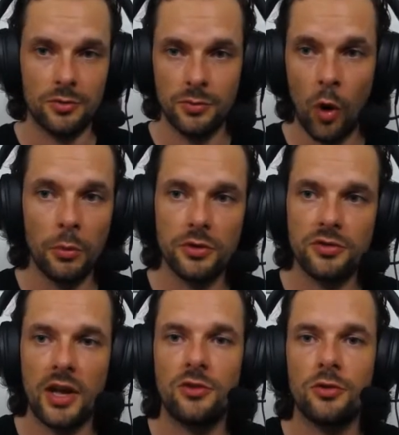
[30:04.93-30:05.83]
normal
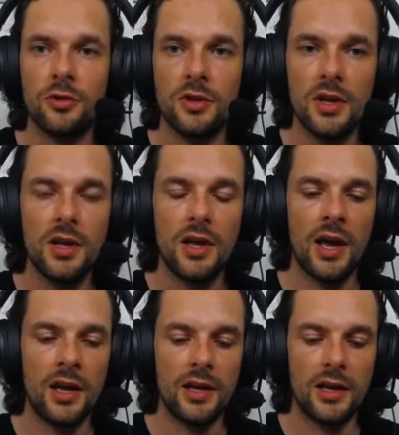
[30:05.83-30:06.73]
schedule
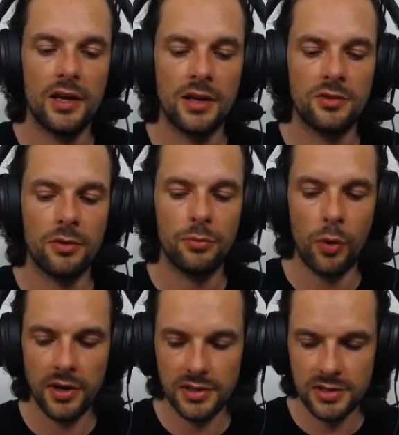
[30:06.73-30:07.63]
at some
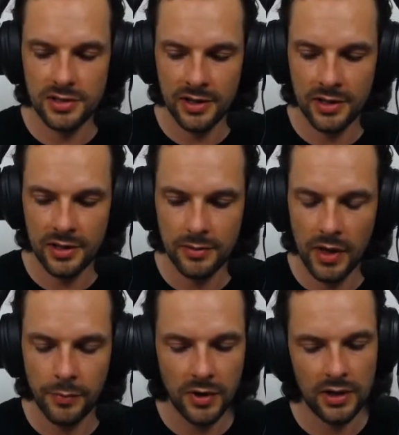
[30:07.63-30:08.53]
point.
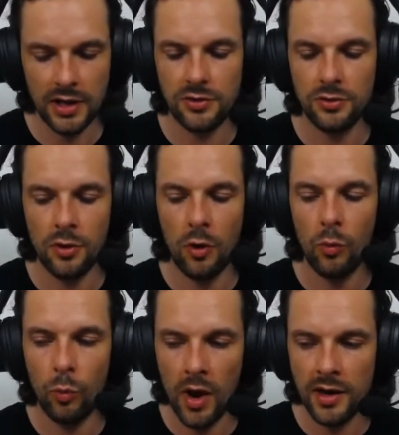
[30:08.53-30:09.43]
I'm gonna let you know
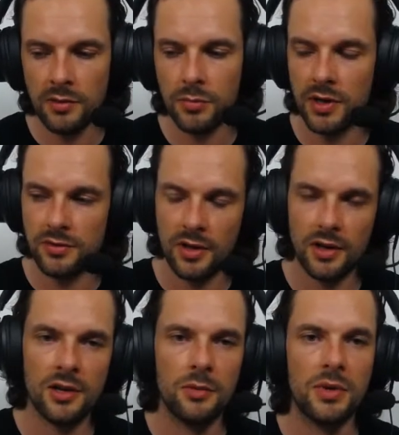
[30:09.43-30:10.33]
when, but it's not
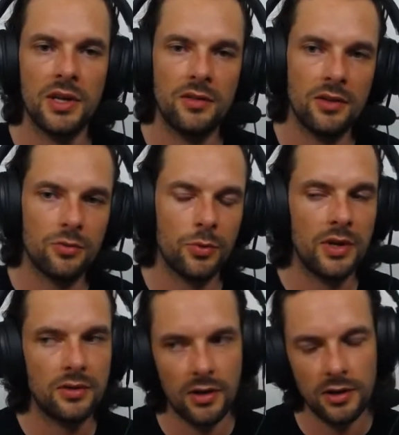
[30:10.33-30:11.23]
gonna be this
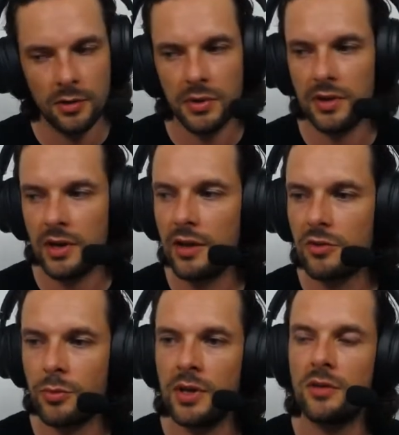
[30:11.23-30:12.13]
week, not gonna be the
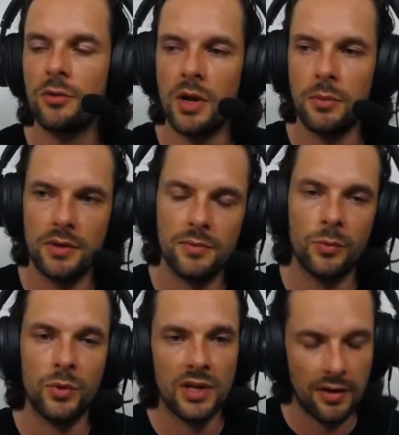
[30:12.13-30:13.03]
next week, so maybe the
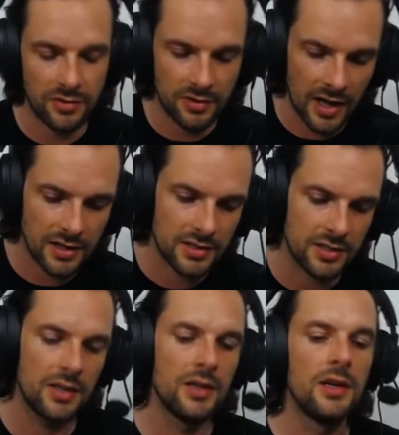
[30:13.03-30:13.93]
week after that.
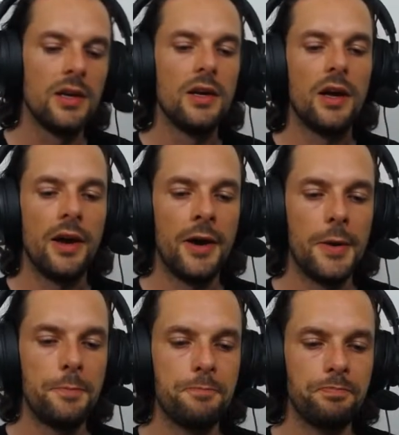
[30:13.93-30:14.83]

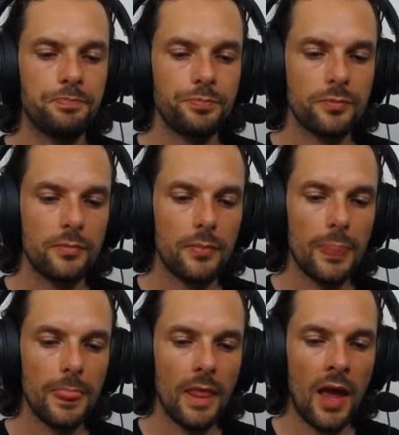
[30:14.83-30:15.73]
Um,
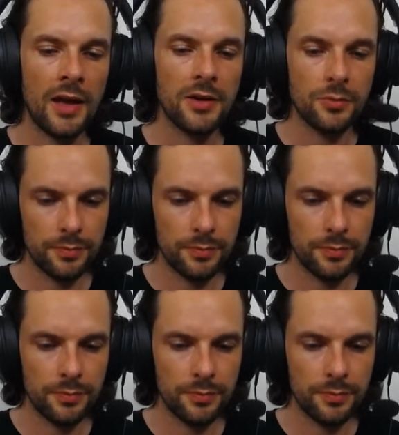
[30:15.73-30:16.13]
and